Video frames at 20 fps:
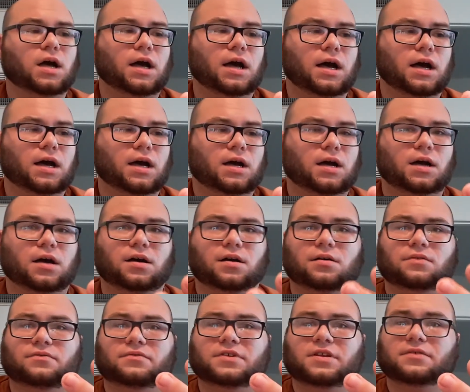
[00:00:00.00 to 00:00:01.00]

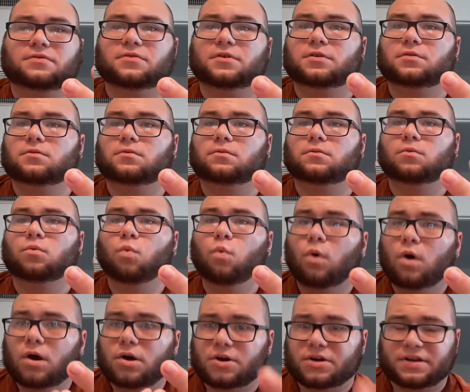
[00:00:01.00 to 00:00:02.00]
of different
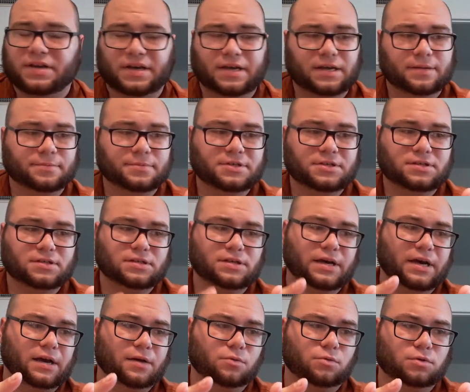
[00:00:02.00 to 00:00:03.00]
water types.
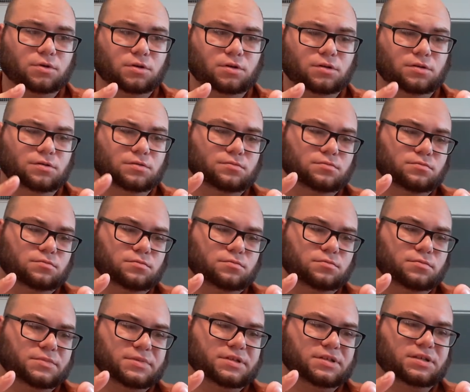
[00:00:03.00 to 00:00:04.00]
I will
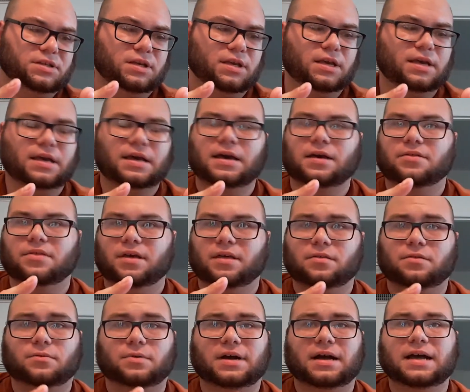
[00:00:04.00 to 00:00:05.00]
see how they
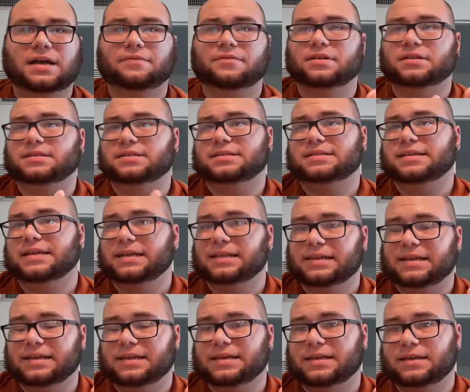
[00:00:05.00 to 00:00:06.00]
thrive in
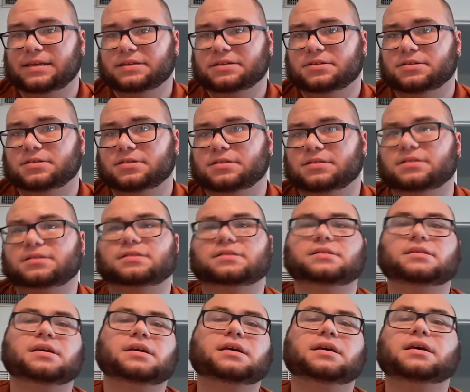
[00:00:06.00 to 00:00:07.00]
saline
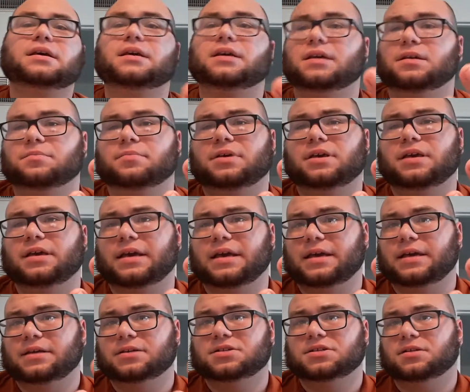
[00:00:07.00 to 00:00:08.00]
conditions, in
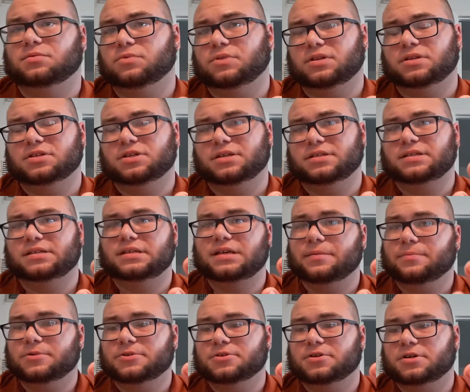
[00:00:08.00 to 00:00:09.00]
pH, and with adjusted
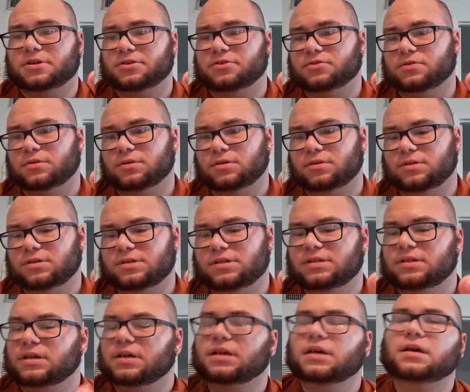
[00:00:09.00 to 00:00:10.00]
temperature controls.
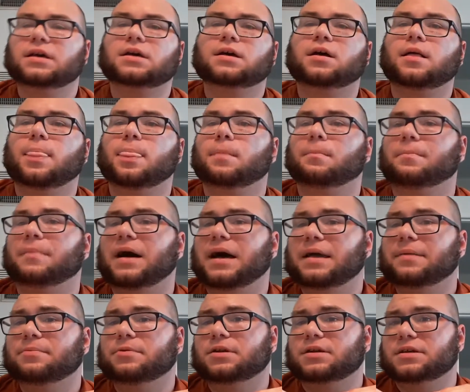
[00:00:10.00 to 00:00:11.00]

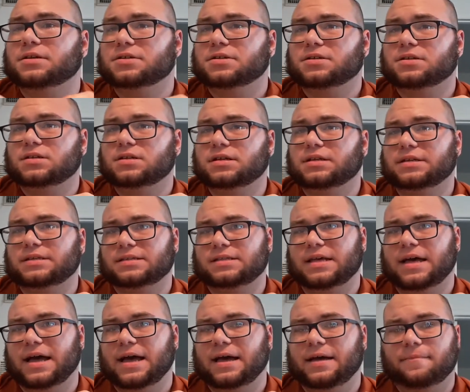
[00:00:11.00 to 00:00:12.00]
My prediction is
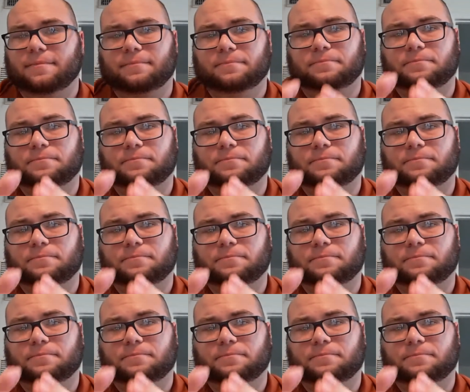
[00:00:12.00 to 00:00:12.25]
that